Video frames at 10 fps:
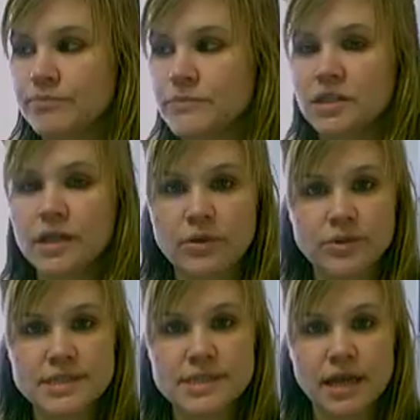
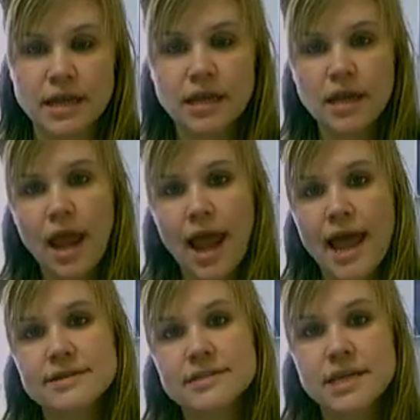delinquency,
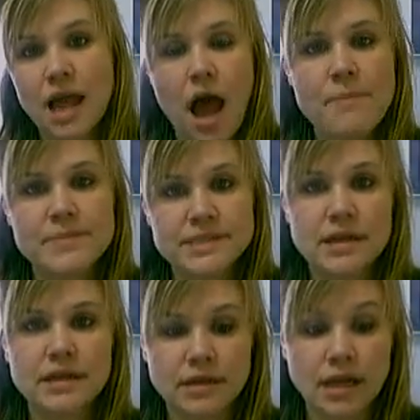and the
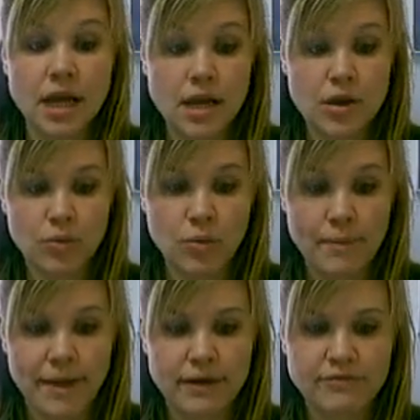opposite in
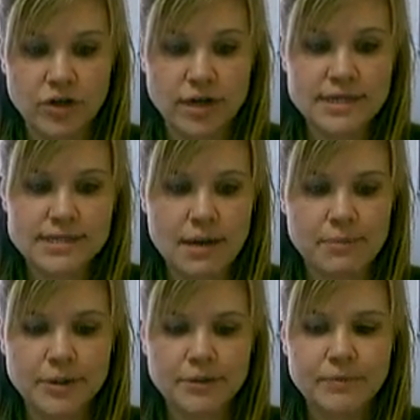women, for
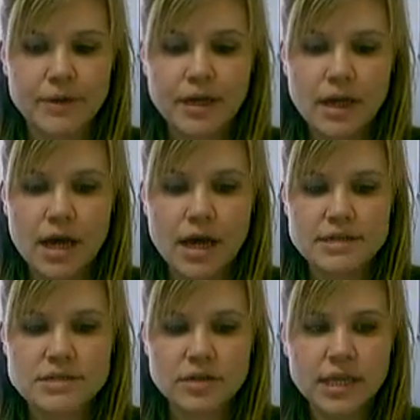example?
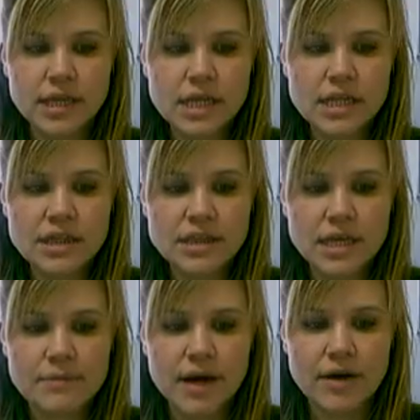So I'd like you to
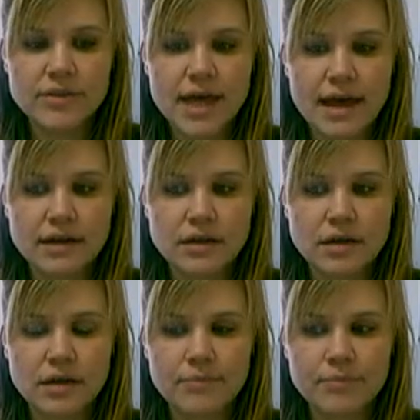think about that.
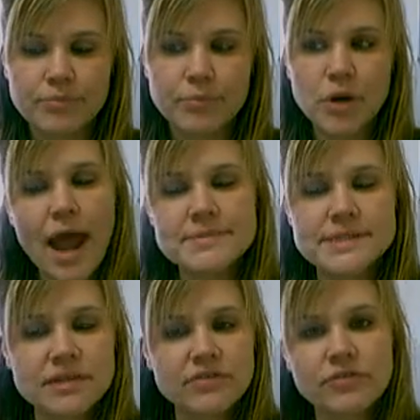
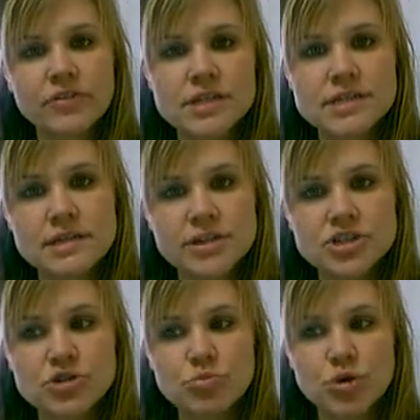Perhaps even for the
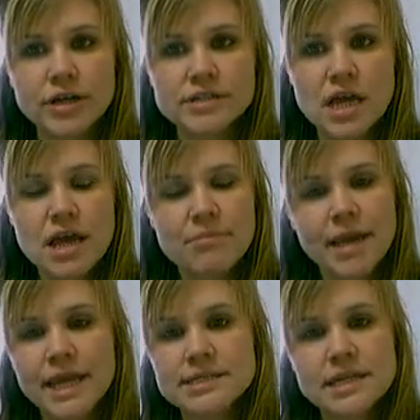discussion boards,
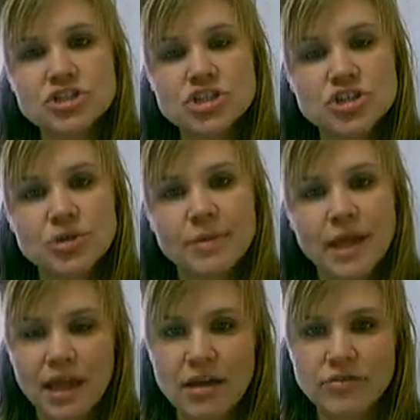pay attention to your
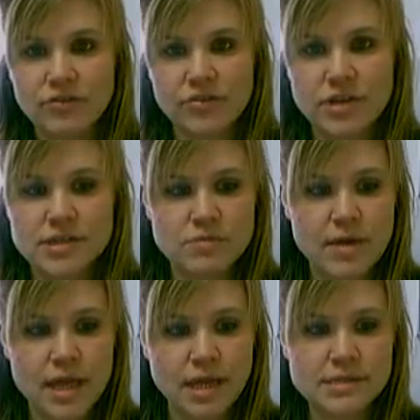behavior for this
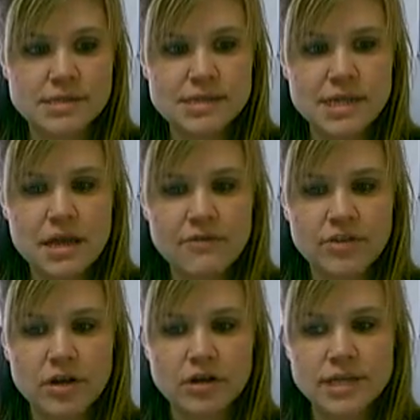week and see if
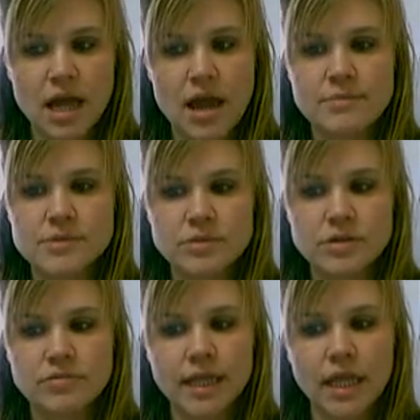there are times when
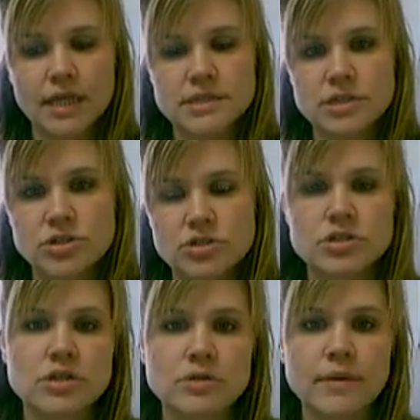you realize that you're
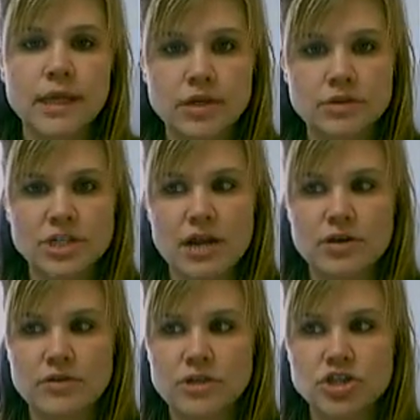doing your
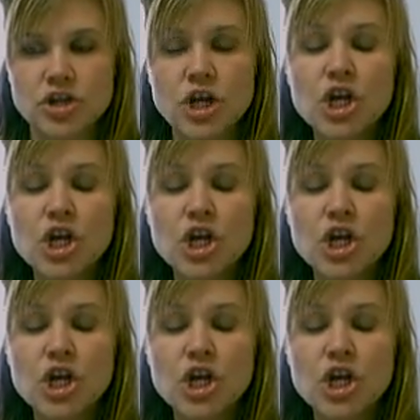gender, that you're